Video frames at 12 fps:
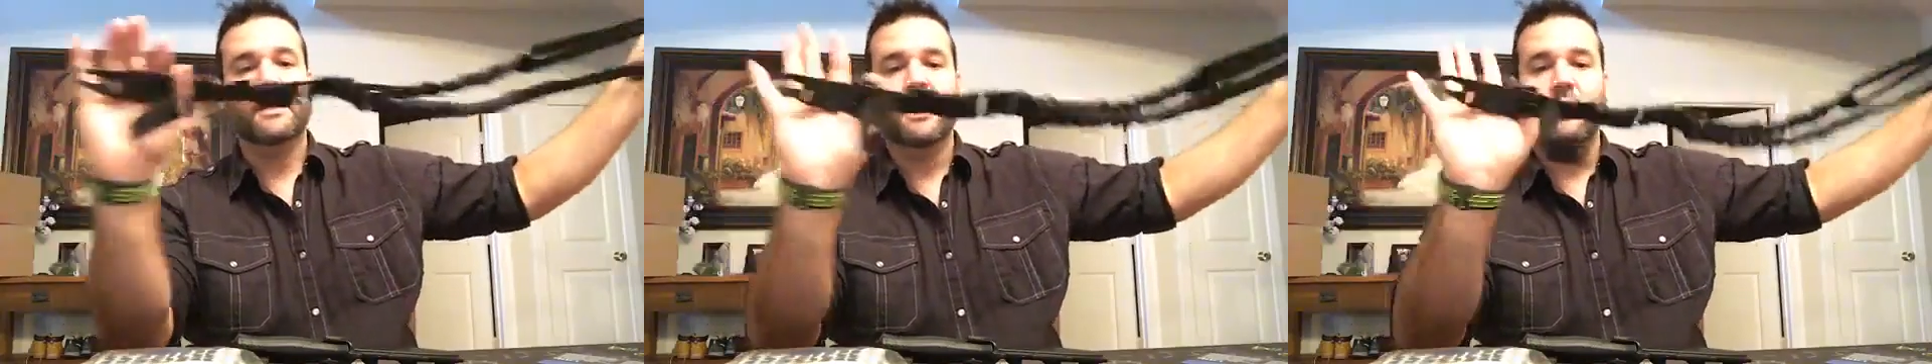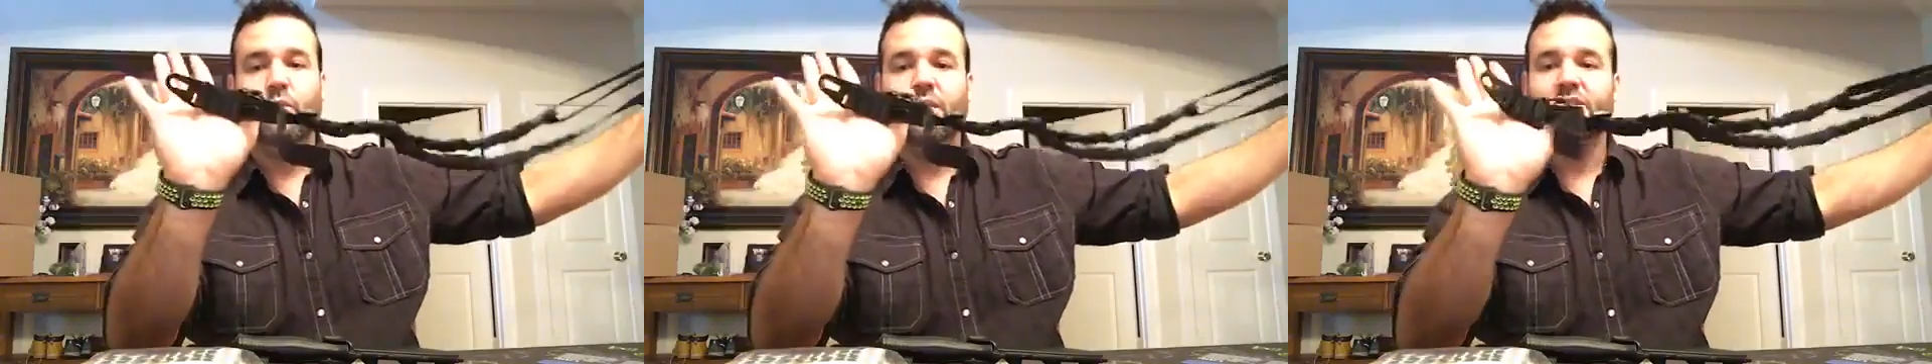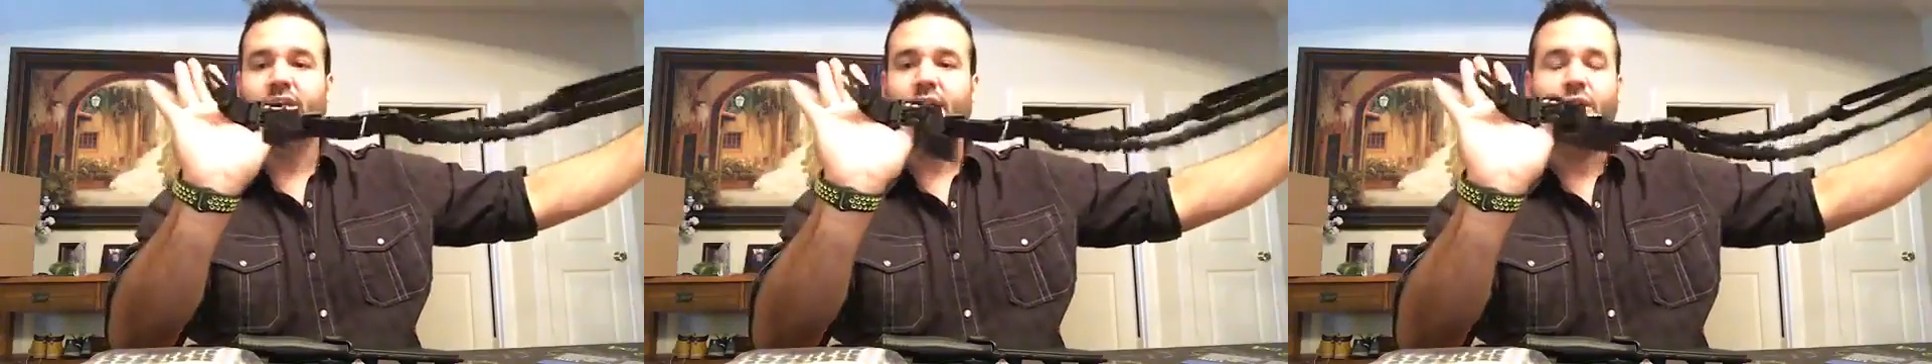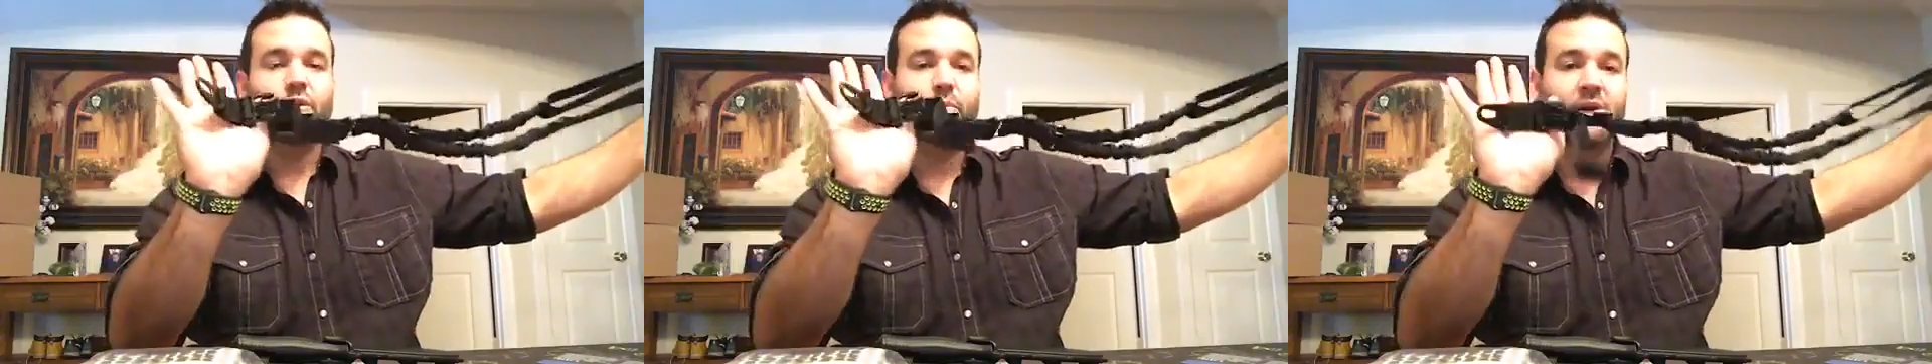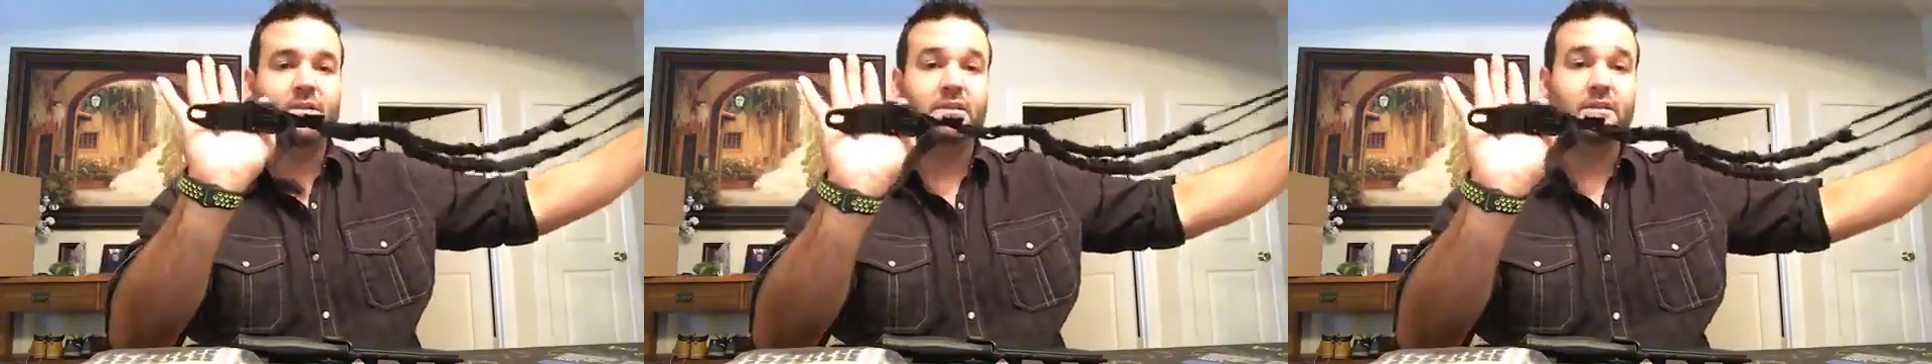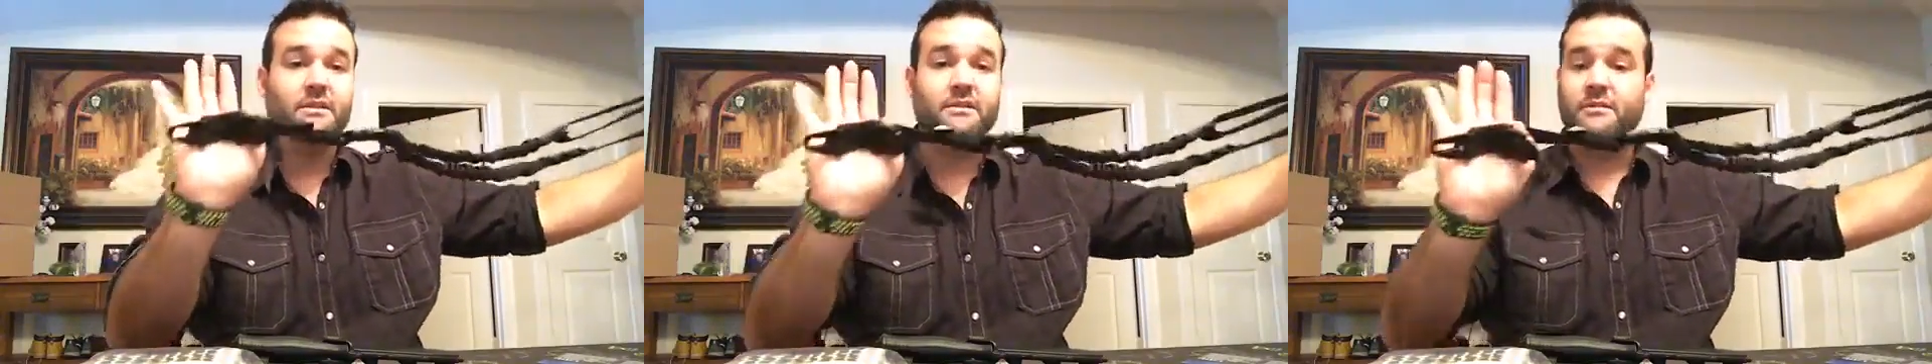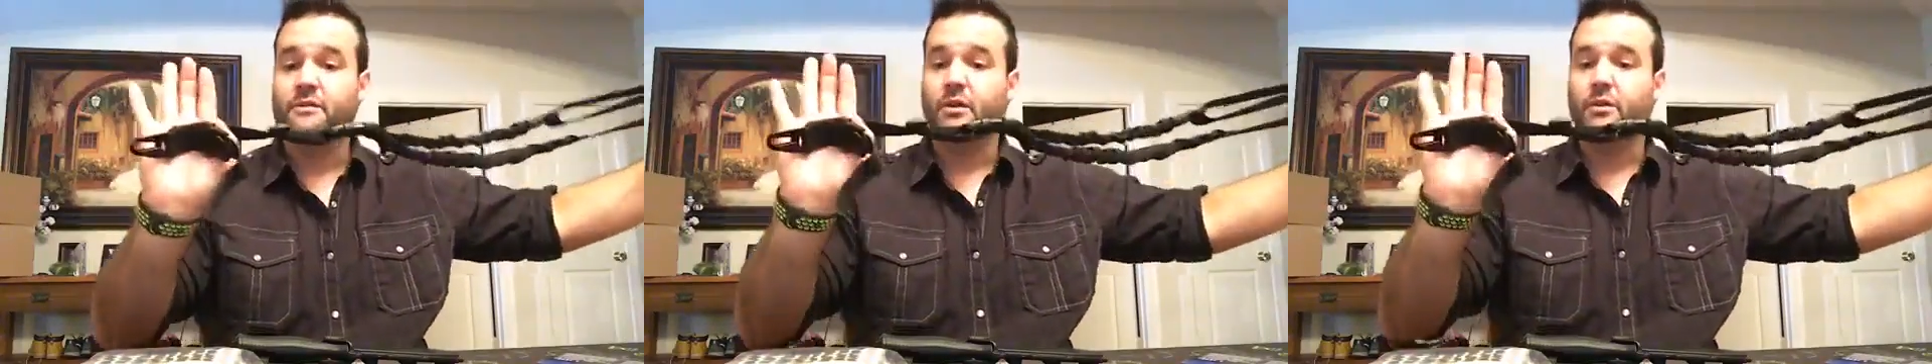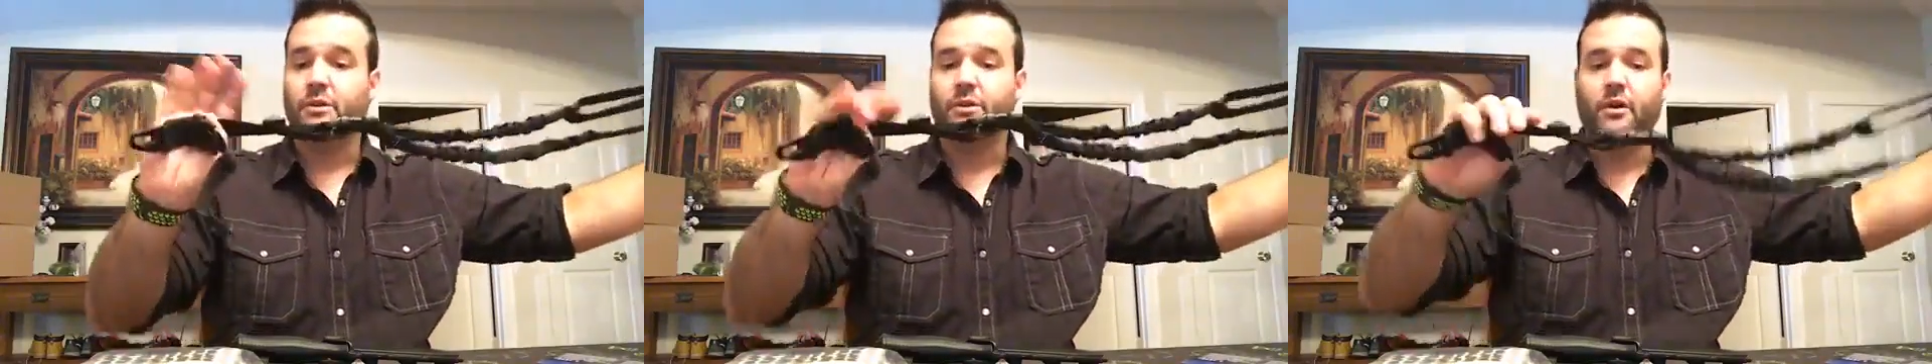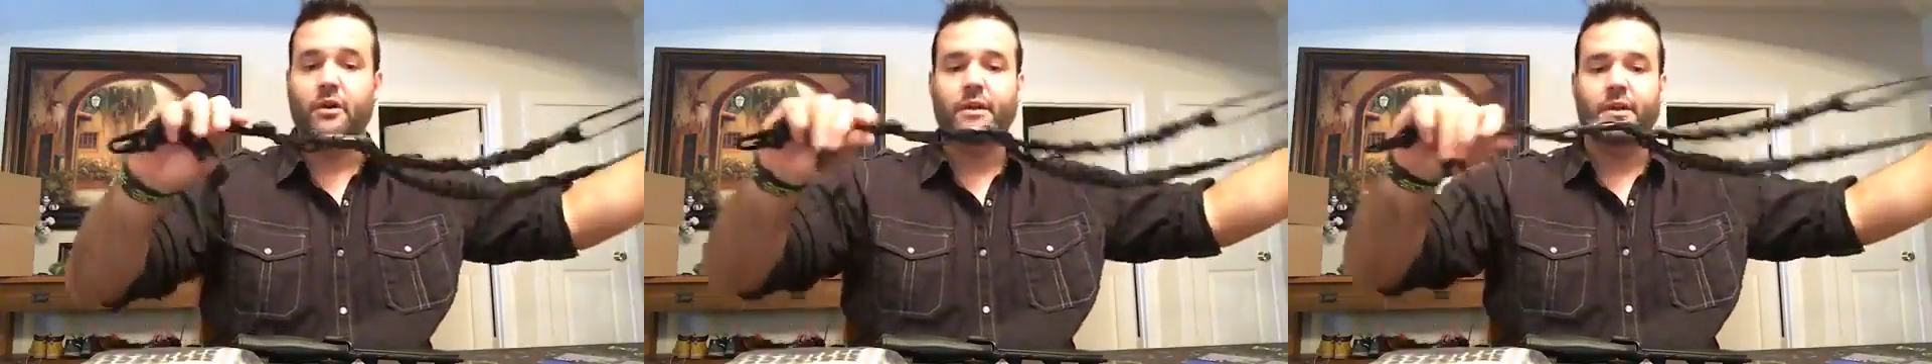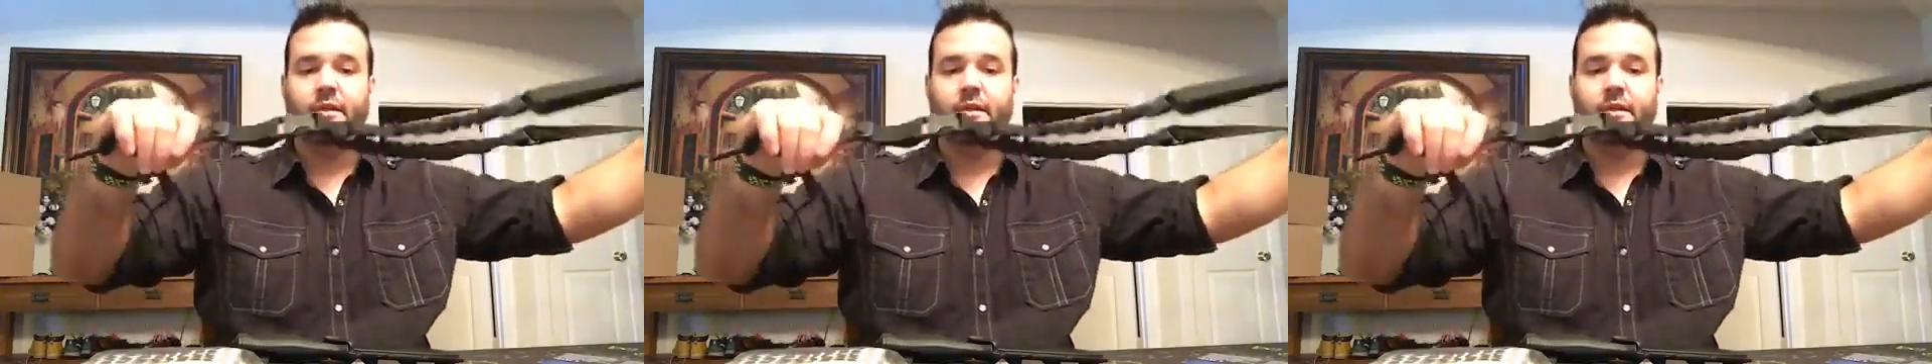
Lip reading: I wish I'd known about these earlier on